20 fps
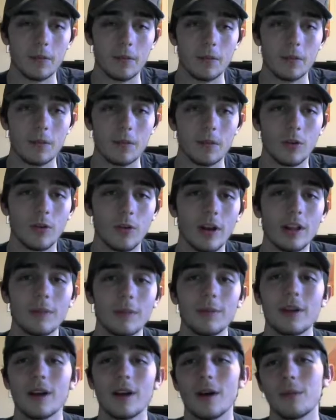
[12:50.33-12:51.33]
The question
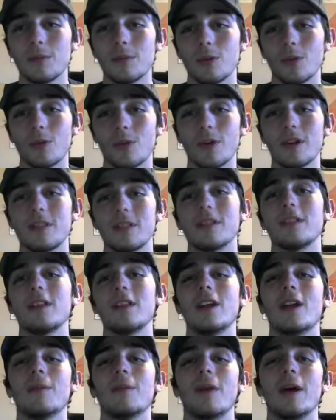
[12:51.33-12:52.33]
becomes, what's the
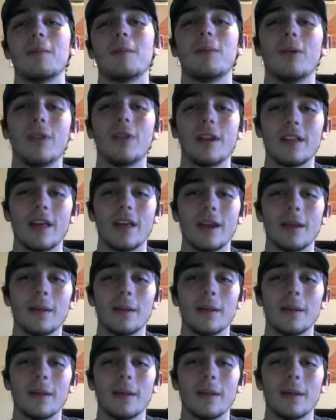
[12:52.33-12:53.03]
lead on my opponent's end?